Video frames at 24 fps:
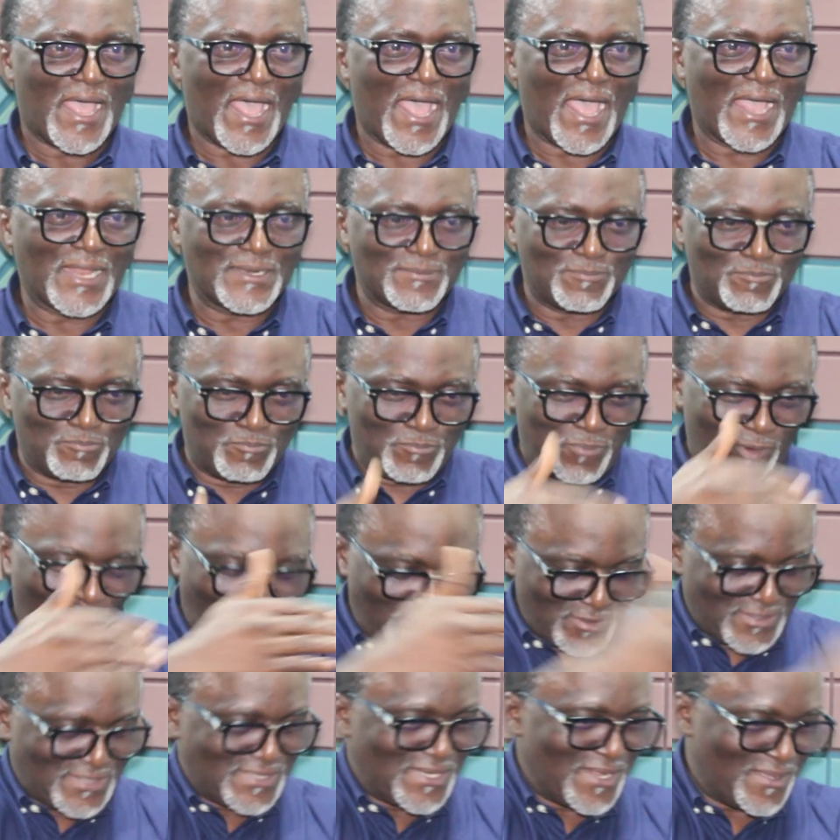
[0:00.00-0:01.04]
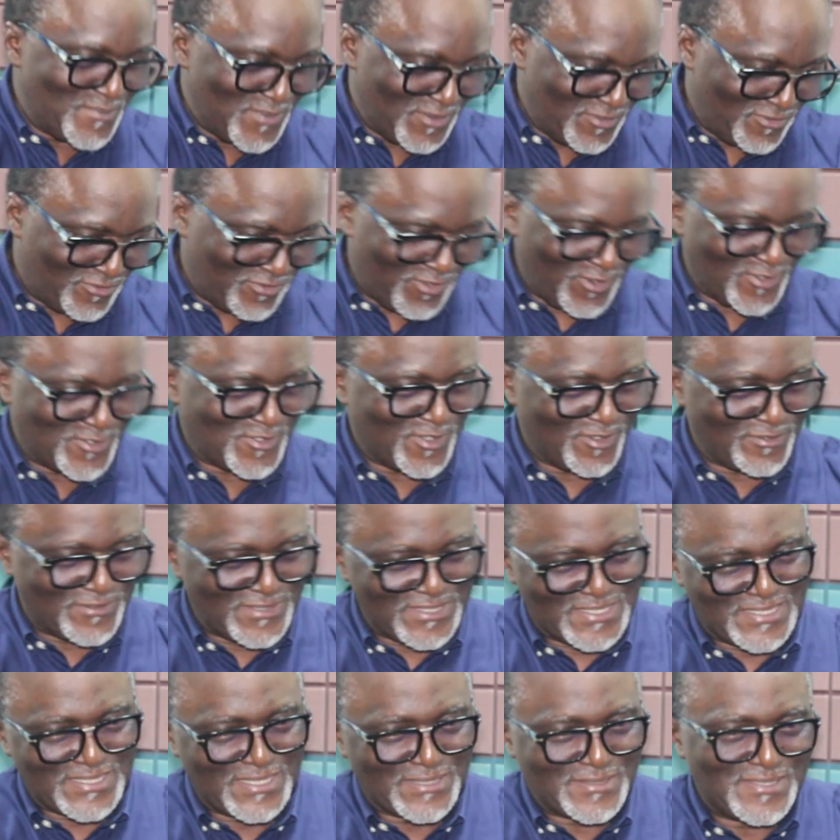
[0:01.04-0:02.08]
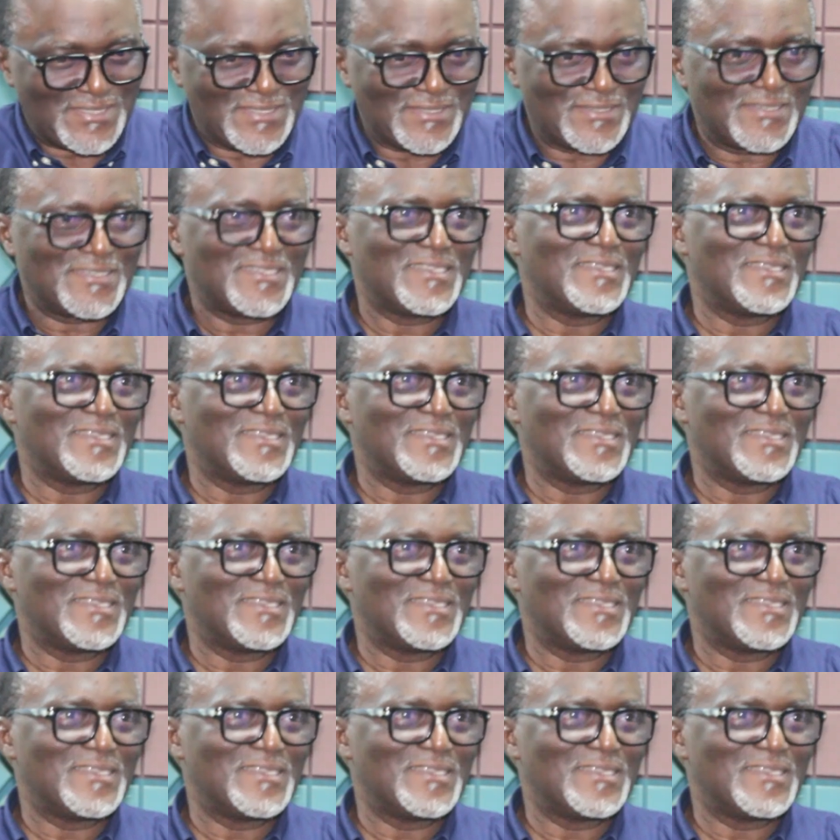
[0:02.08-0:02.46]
I had blocked them in front of the settee.